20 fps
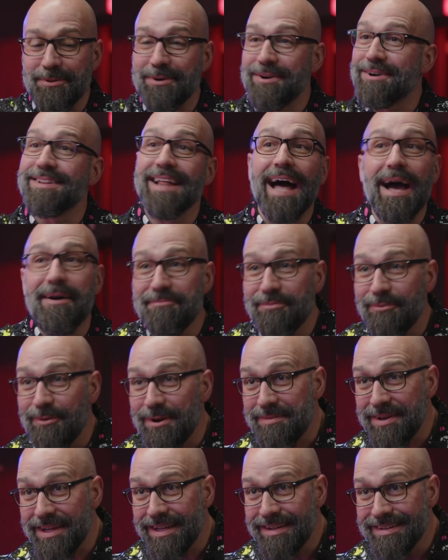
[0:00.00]
will clap
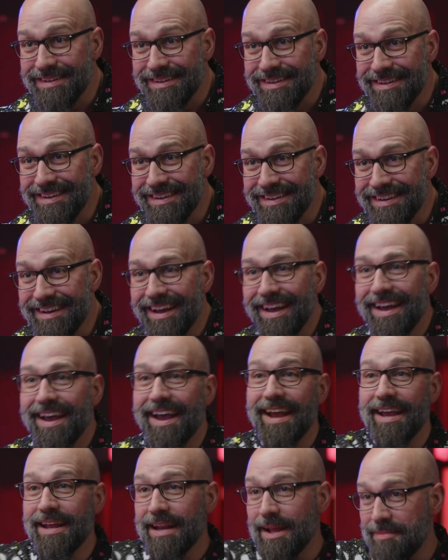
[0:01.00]
for me, and
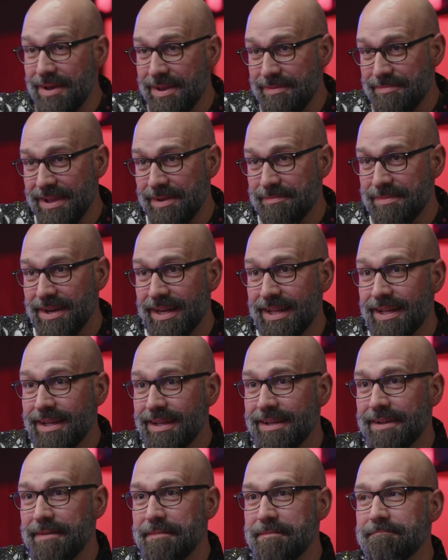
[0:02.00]
I might make money?